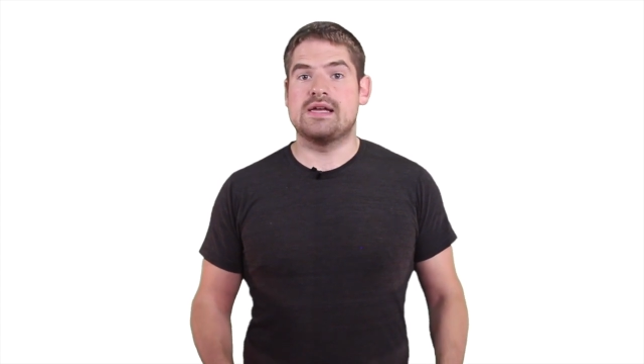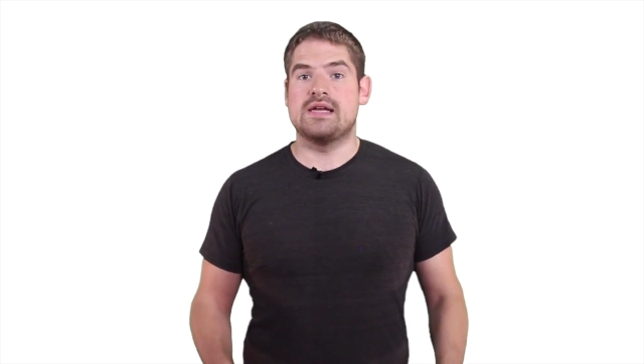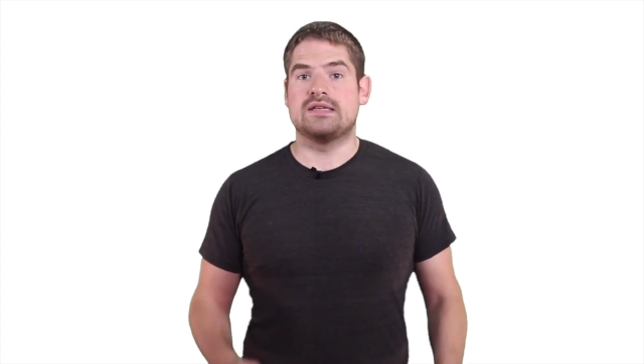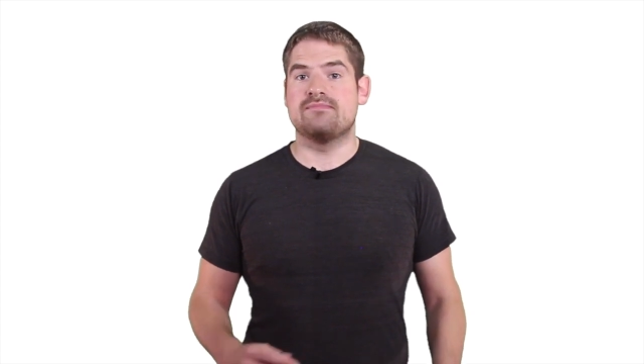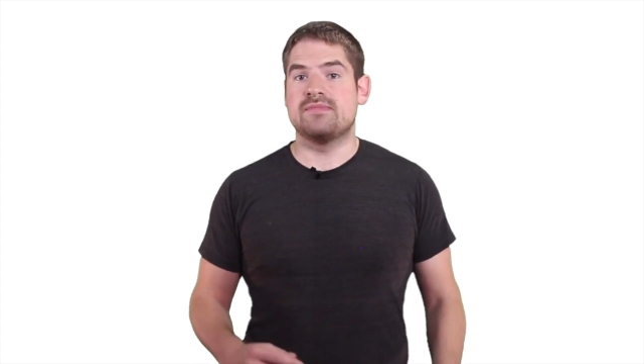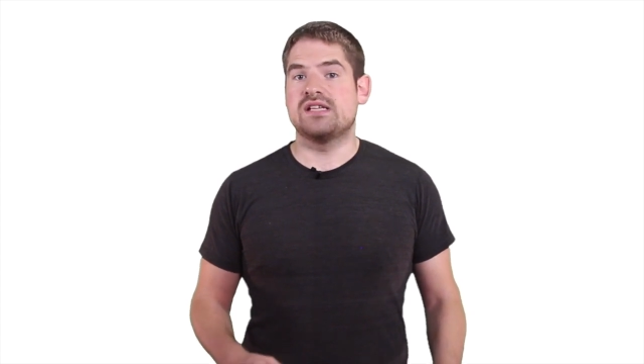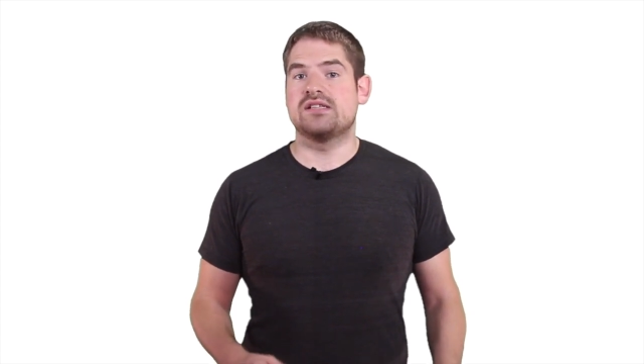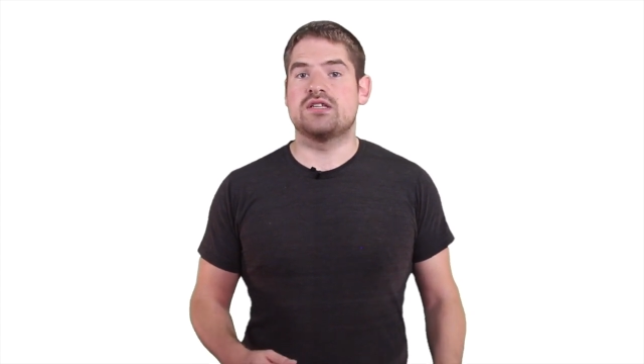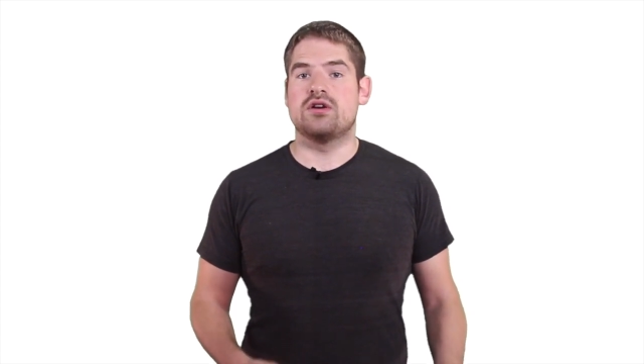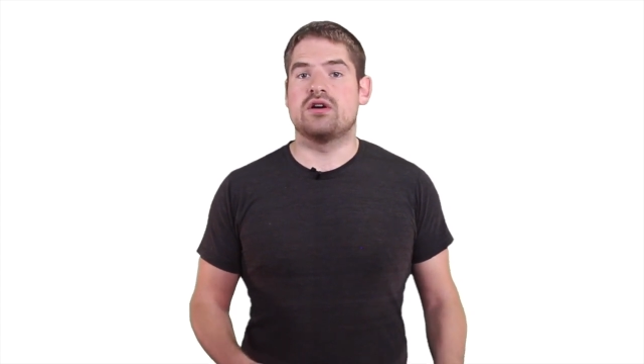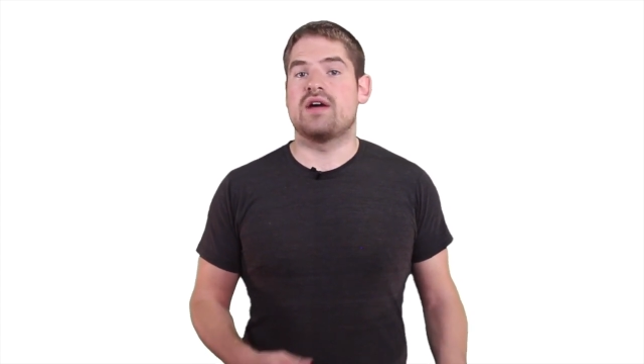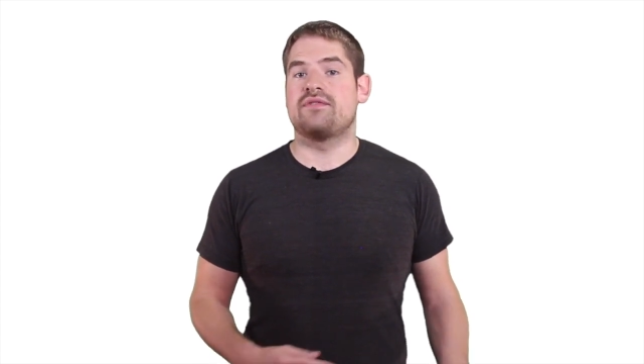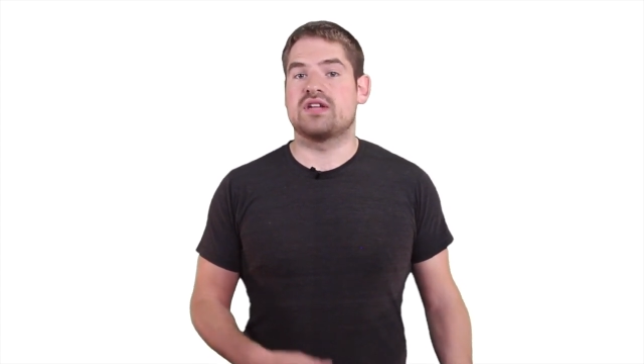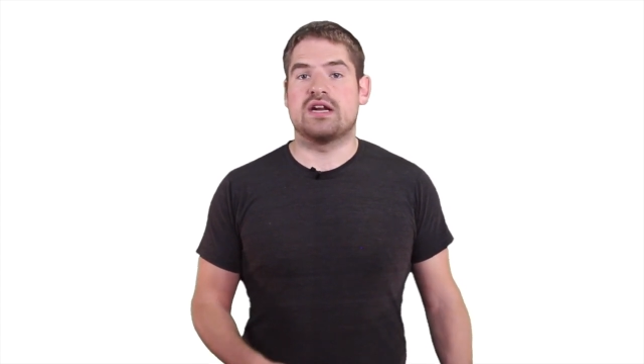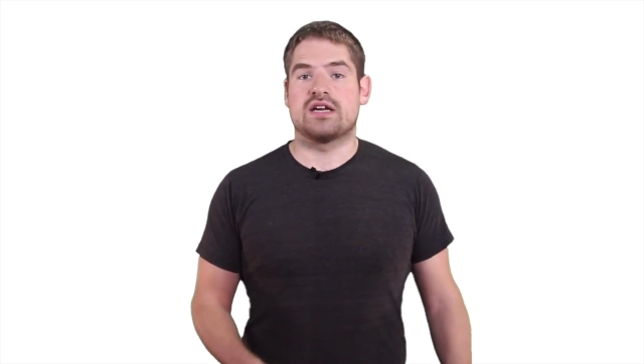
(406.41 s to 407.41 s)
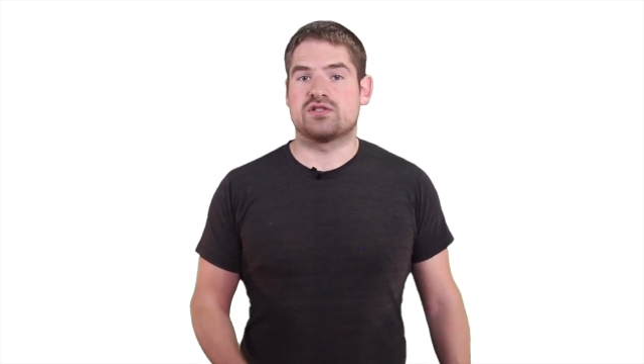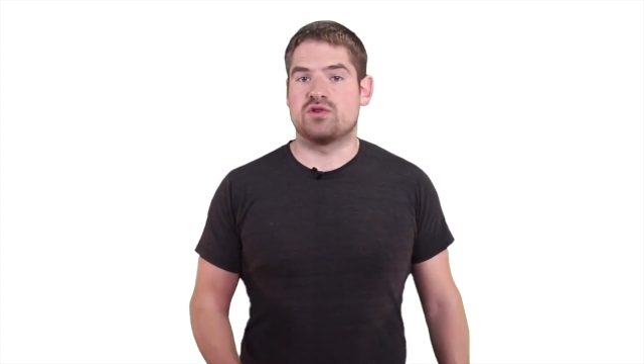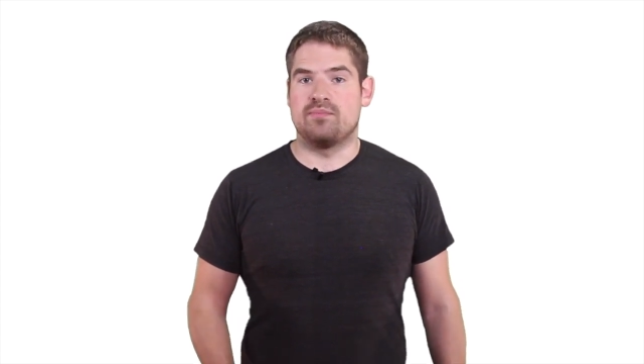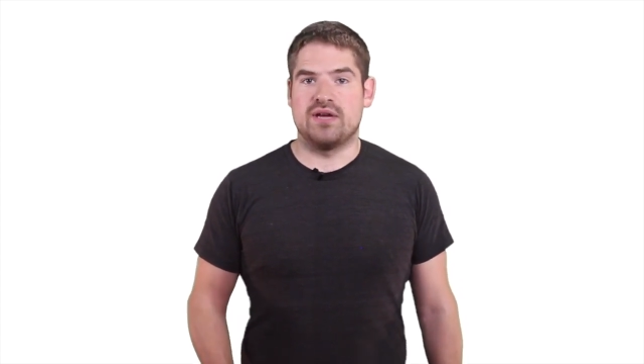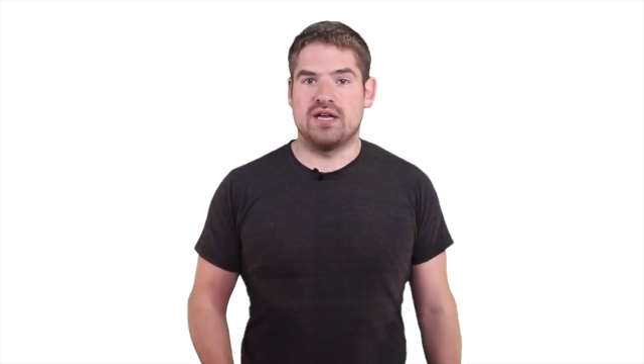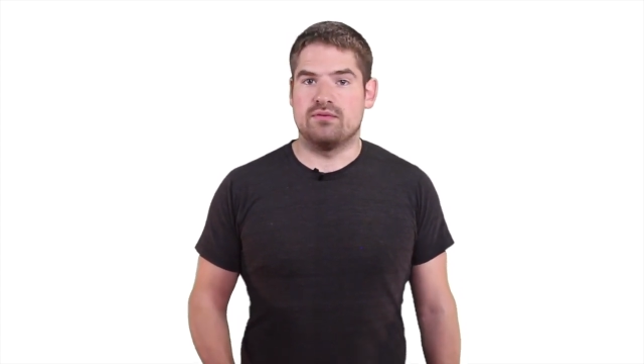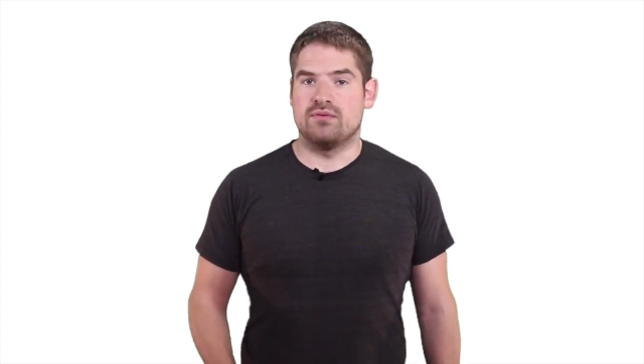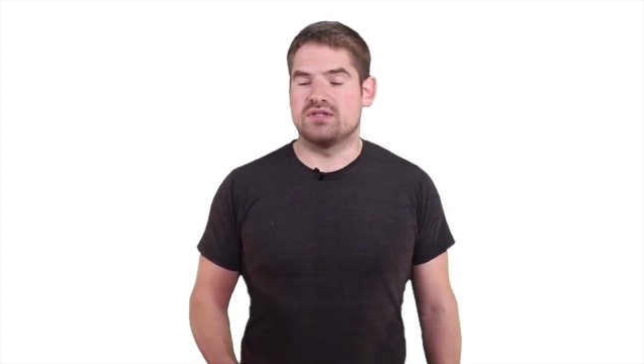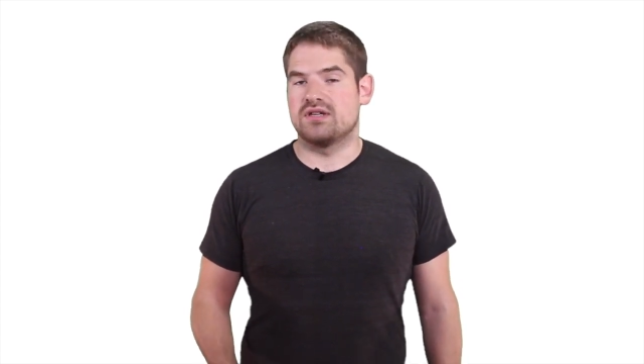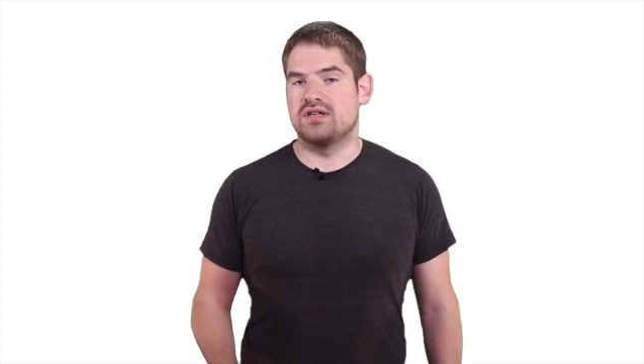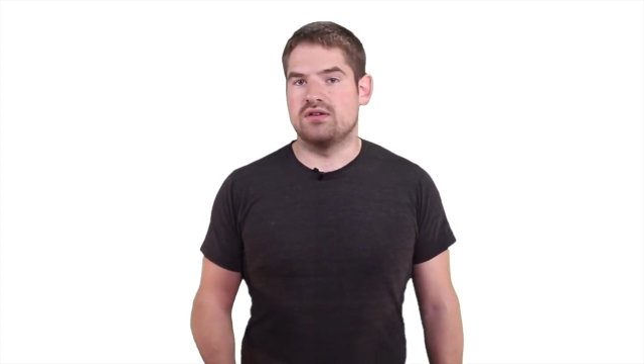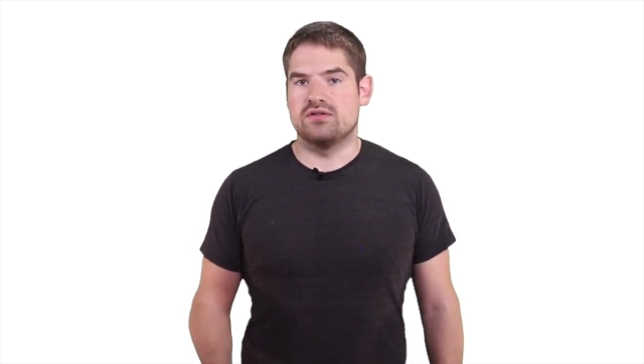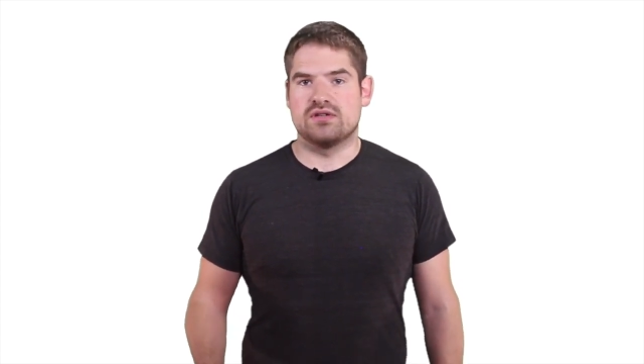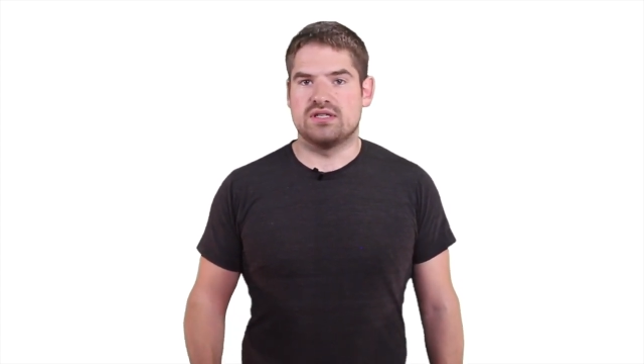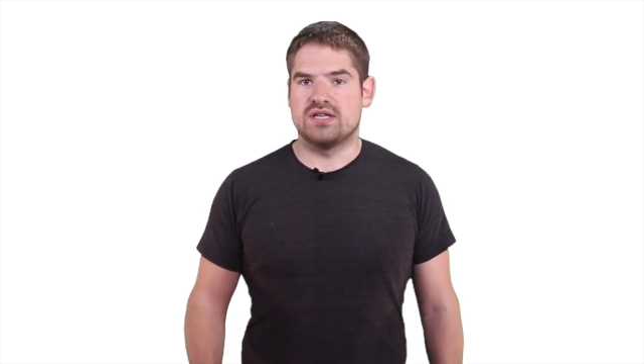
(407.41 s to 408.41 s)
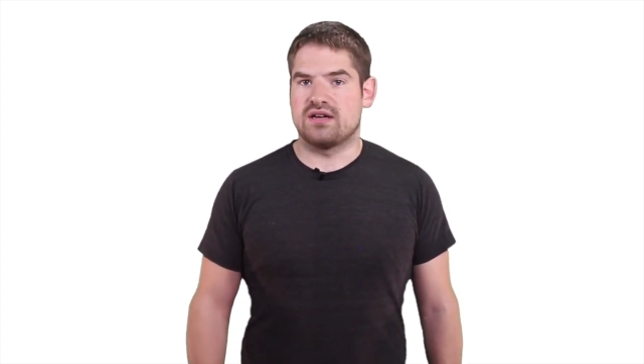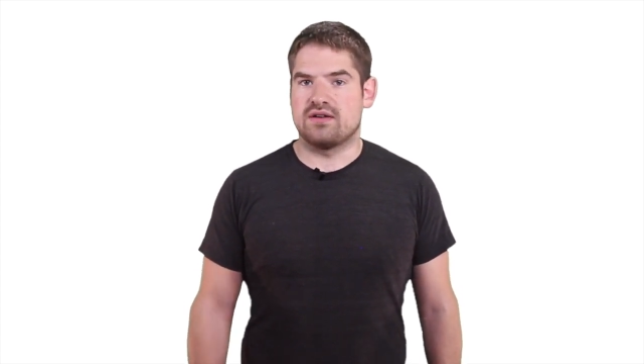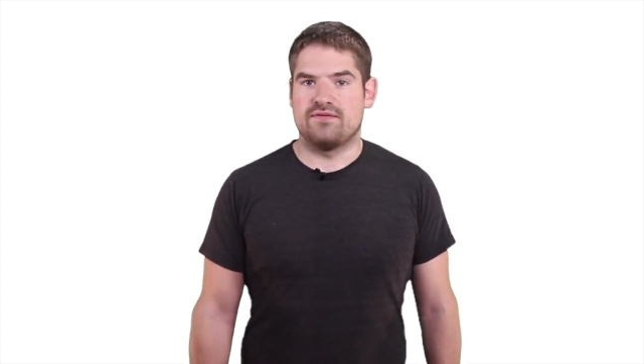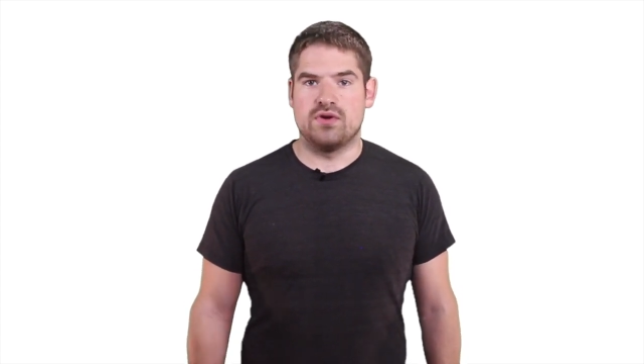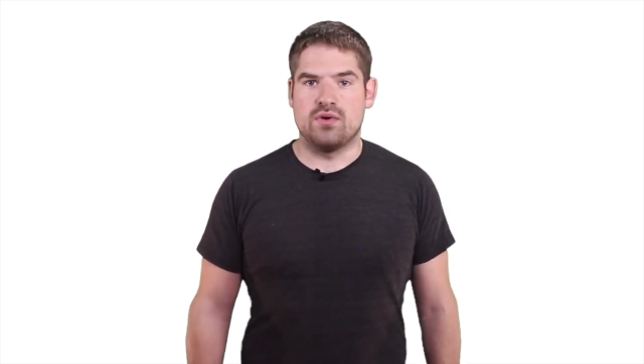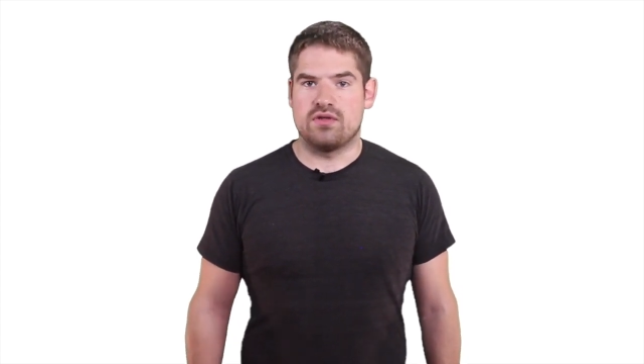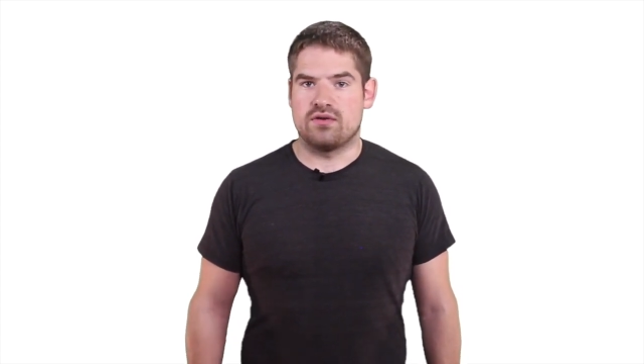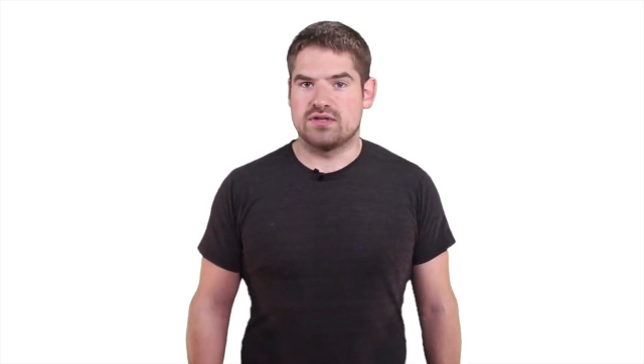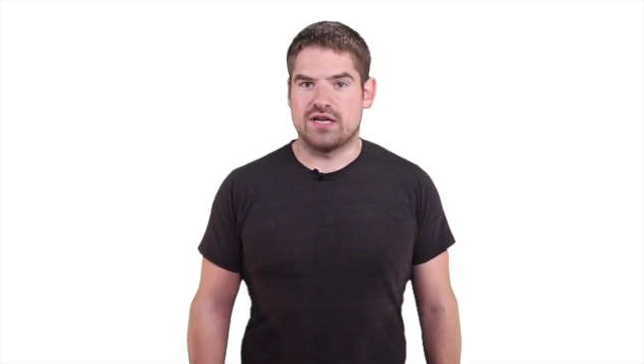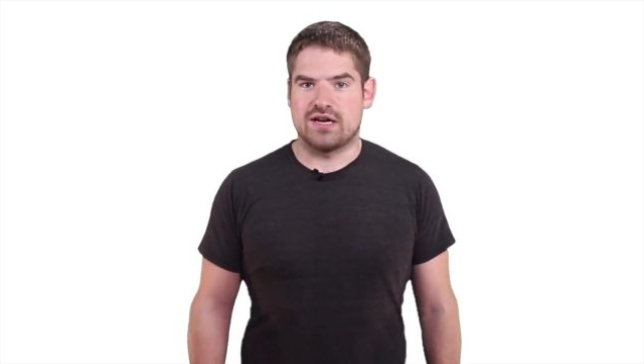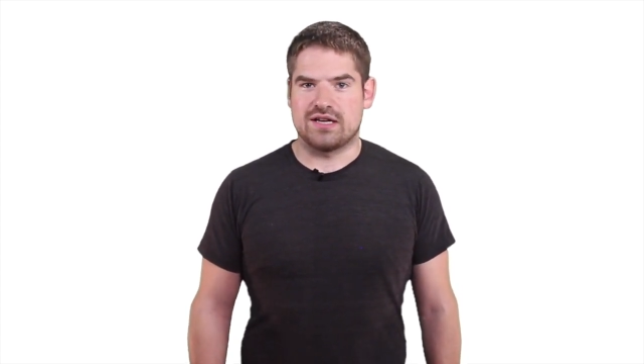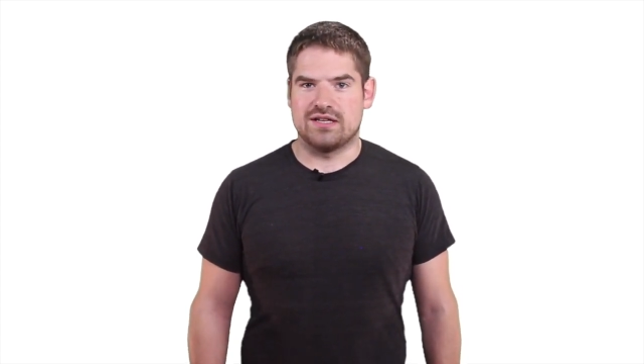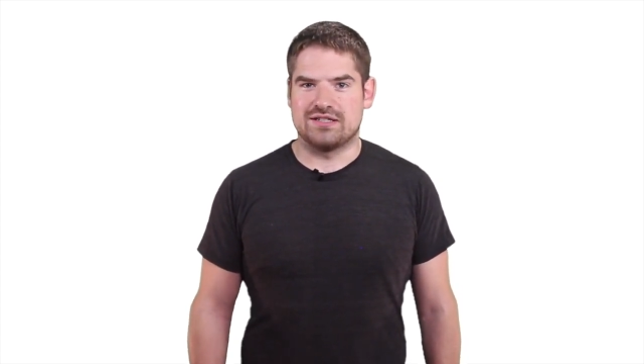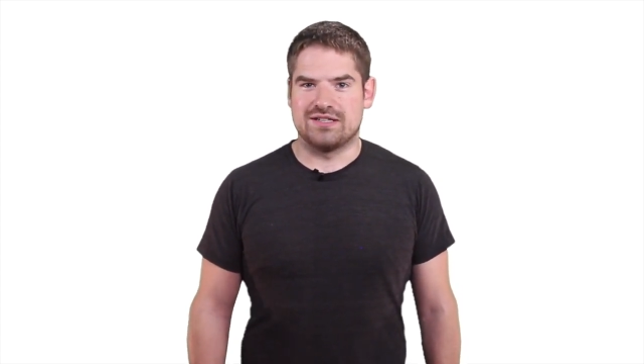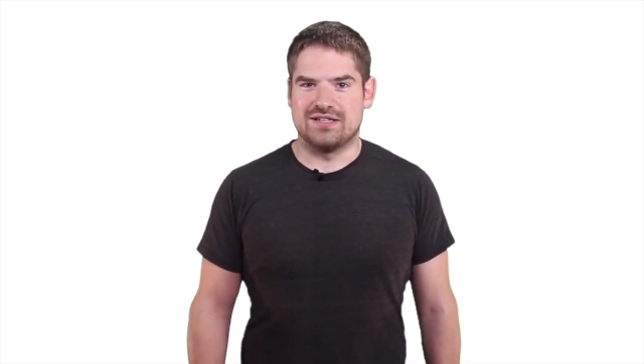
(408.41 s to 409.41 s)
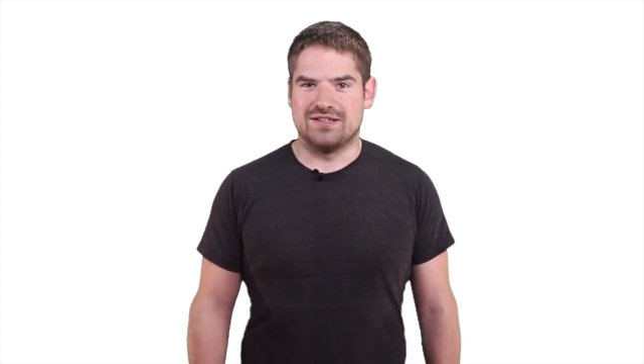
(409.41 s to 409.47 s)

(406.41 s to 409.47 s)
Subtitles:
it means you don't have to get an extra bin, which can usually take a few other seconds.